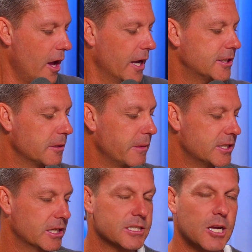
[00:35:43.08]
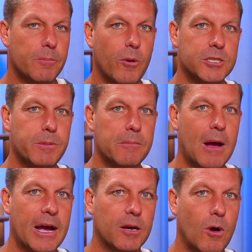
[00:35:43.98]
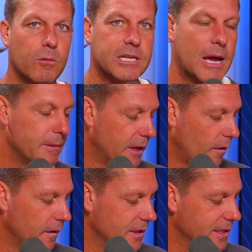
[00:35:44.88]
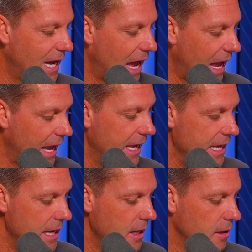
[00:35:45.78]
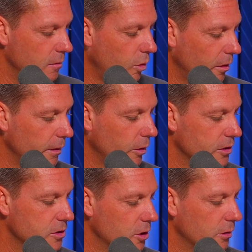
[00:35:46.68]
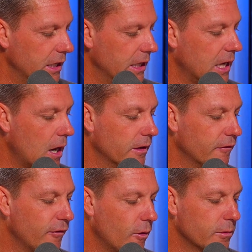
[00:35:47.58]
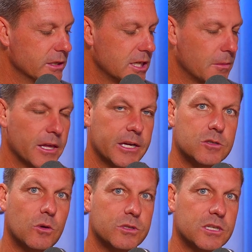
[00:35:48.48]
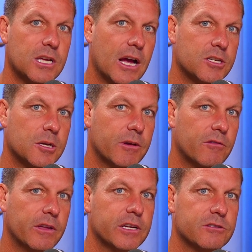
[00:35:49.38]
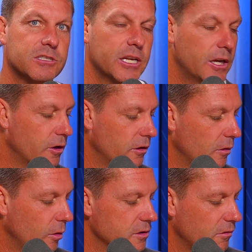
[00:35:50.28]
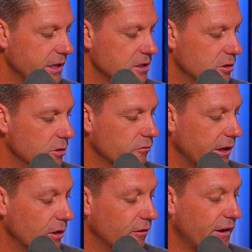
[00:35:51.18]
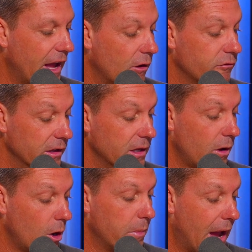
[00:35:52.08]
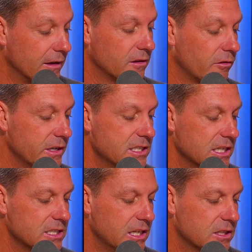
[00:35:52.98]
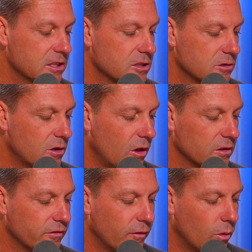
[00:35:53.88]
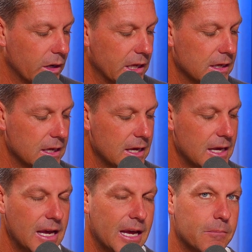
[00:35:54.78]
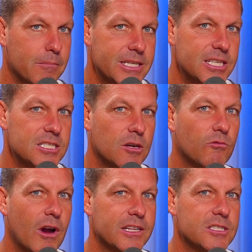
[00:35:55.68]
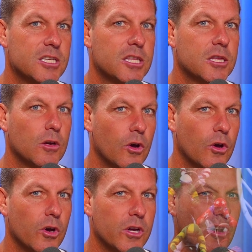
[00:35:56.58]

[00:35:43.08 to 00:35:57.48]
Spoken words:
Hits and misses. So points bet market, what was happening on the day? What do we want to do here going forward with some of these horses, Hutch? I'd be really interested in your thoughts. Race 2, Regal Vow, really well backed, $3.60 into $2.40. It misses, it runs third.